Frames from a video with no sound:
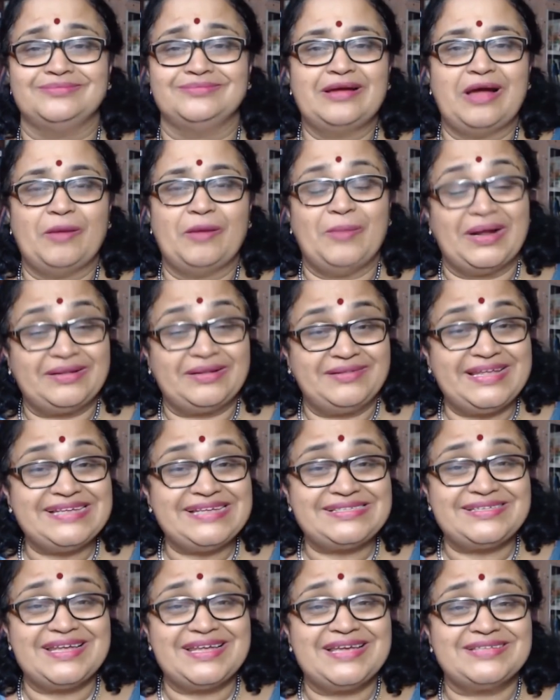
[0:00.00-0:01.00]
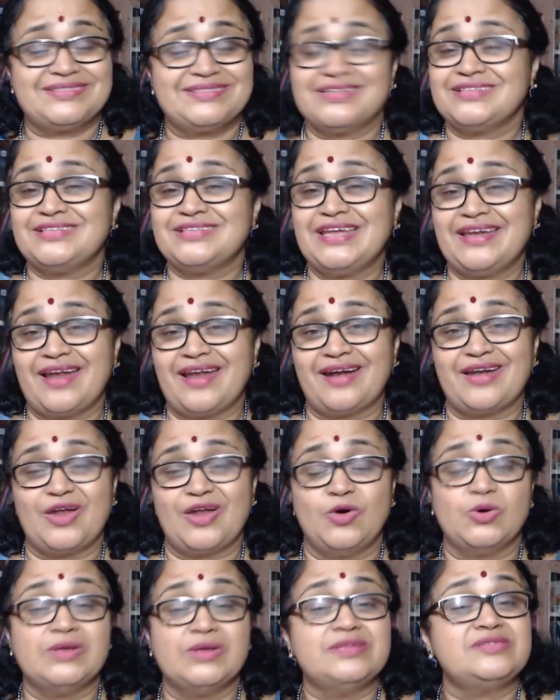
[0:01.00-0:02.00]
But these days the scenario
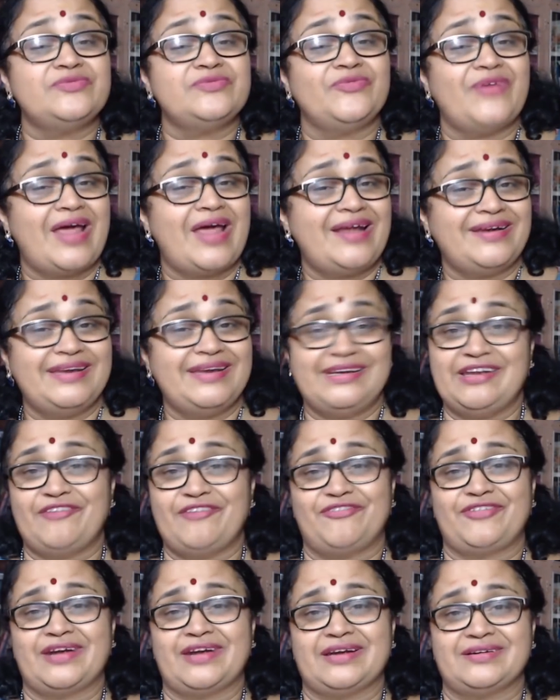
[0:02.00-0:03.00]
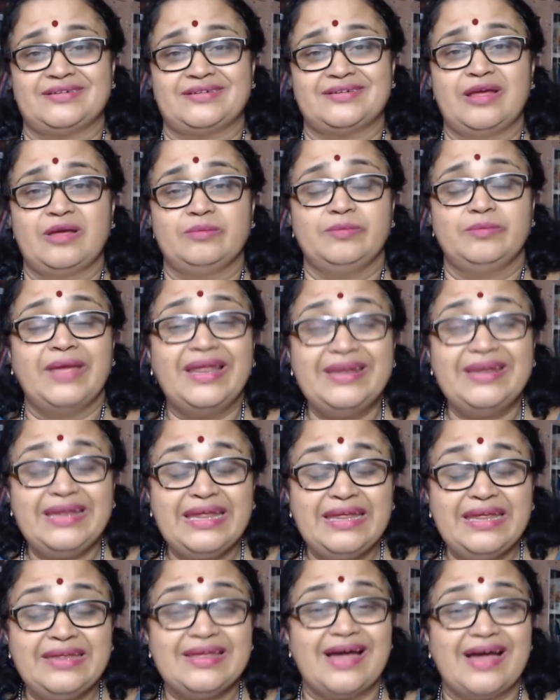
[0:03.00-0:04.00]
is very different.
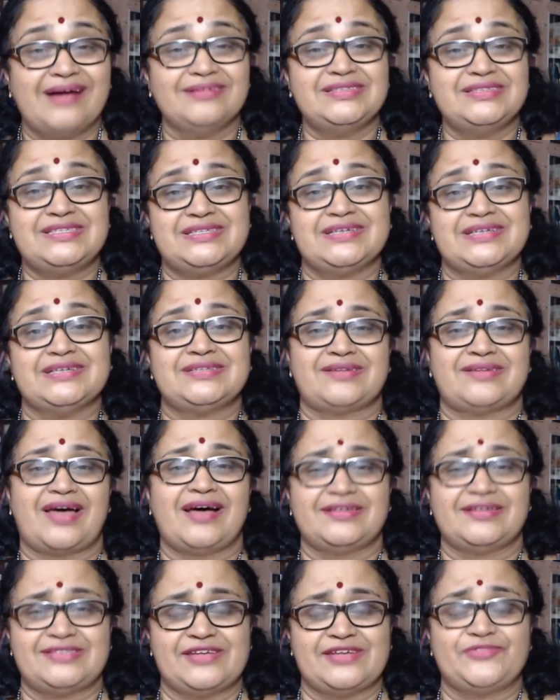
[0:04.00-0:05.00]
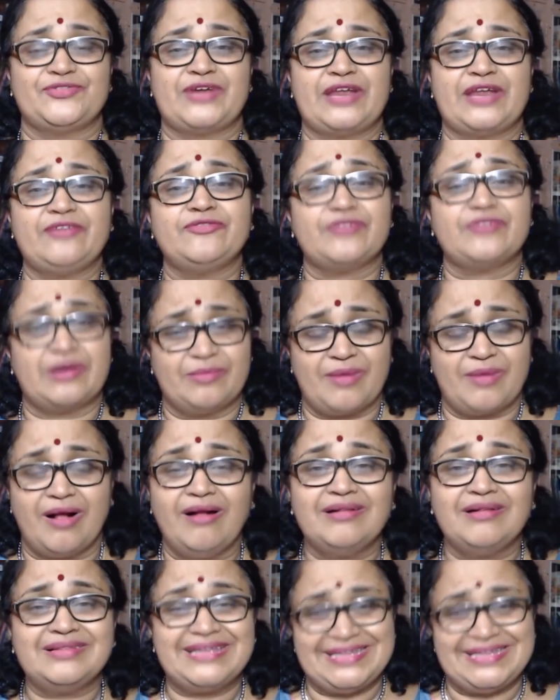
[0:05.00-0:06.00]
Many youngsters are suffering from
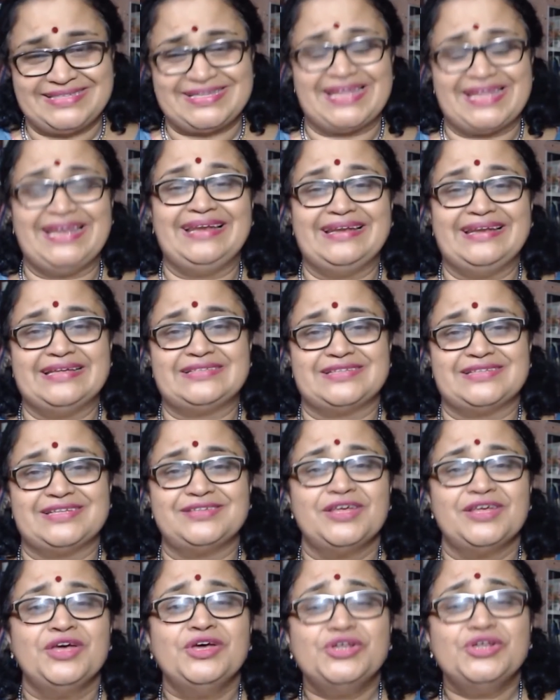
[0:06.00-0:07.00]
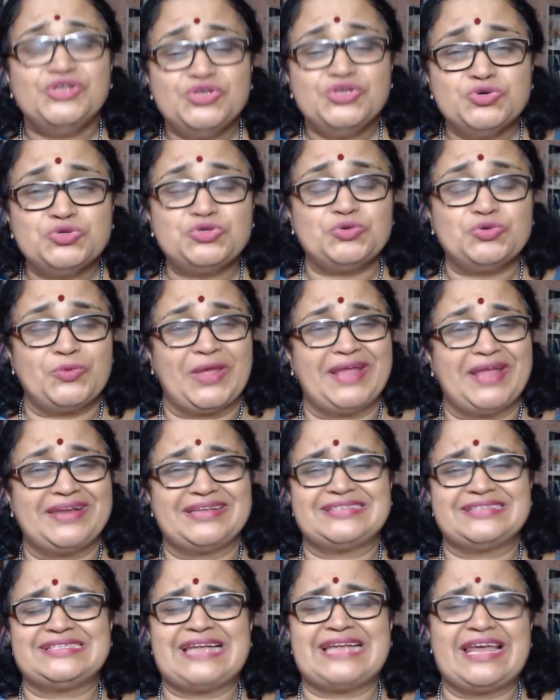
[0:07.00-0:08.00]
all these illnesses due to
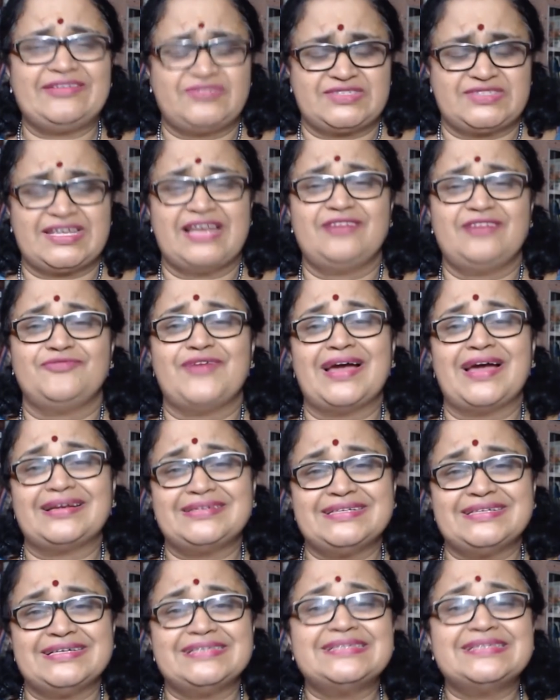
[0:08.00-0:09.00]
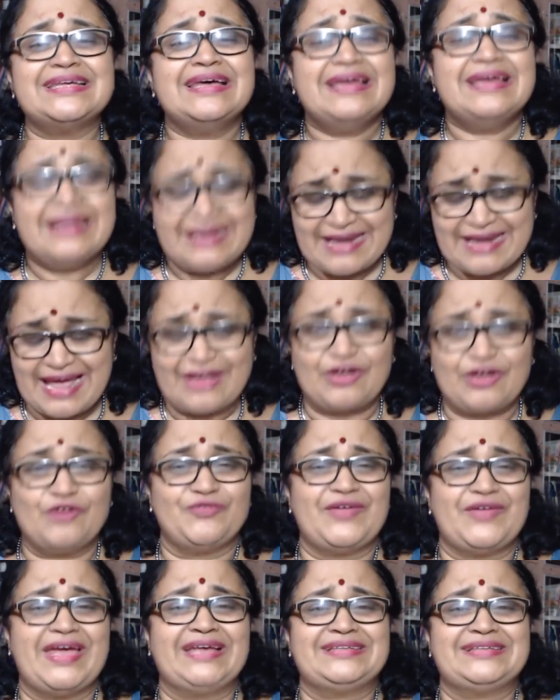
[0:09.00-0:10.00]
various lifestyle factors, lack of
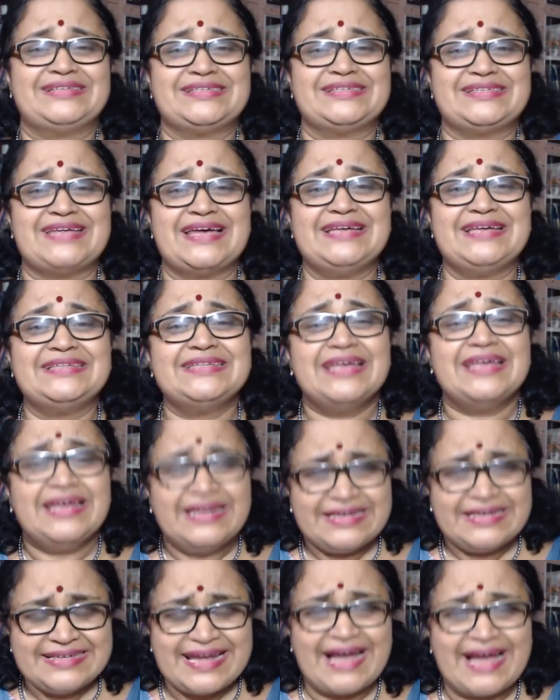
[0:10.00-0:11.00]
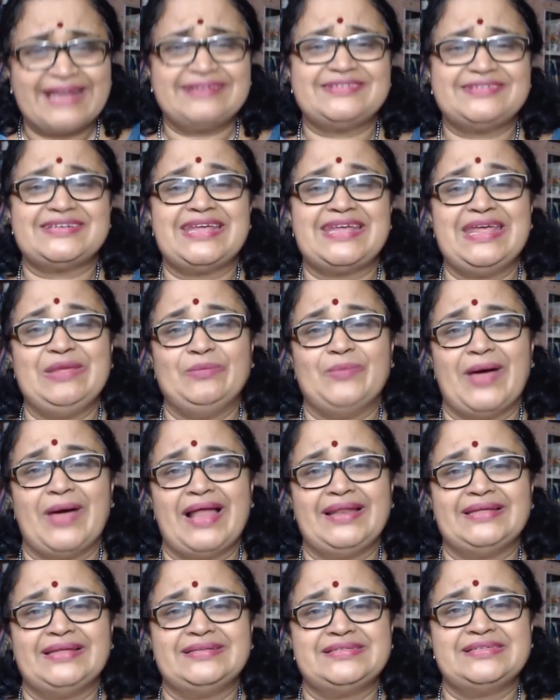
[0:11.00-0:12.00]
exercise, dietary
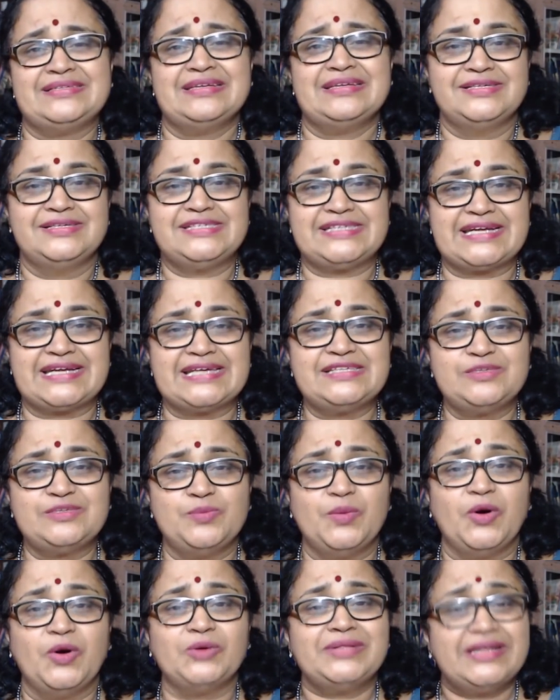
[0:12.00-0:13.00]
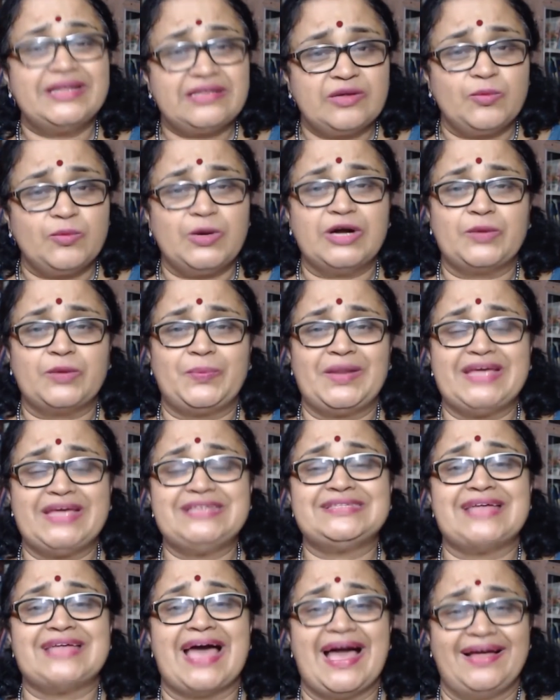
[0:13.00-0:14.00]
imbalance, stress both at the workplace
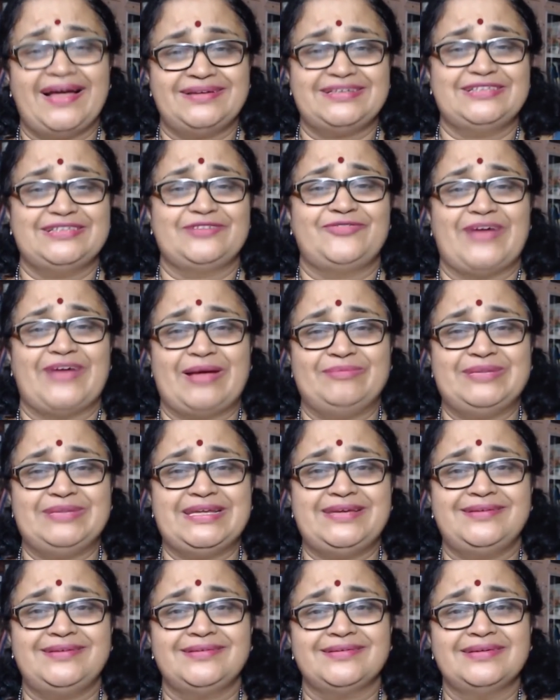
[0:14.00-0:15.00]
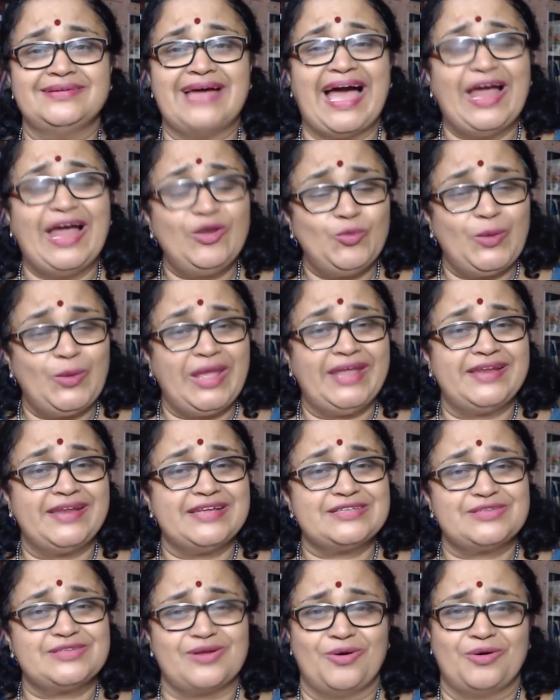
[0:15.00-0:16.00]
and in the family, and
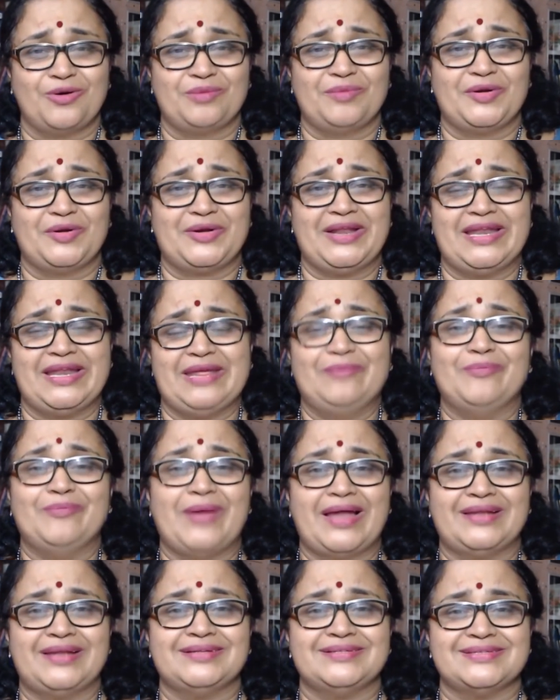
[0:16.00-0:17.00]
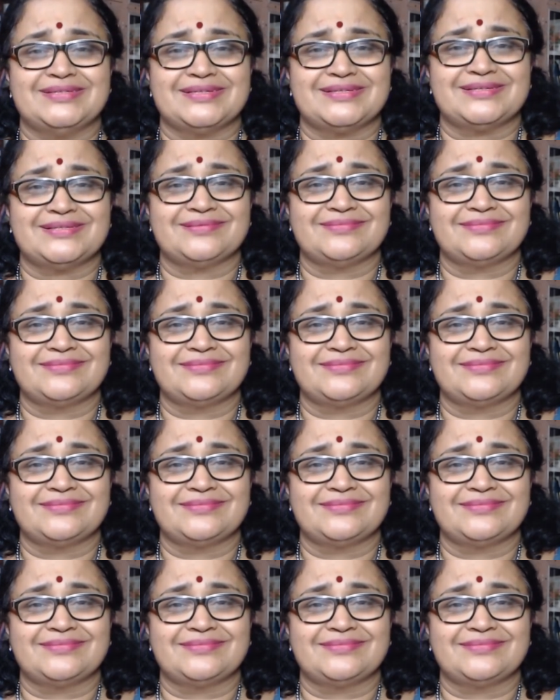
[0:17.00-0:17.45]
various hormonal imbalances.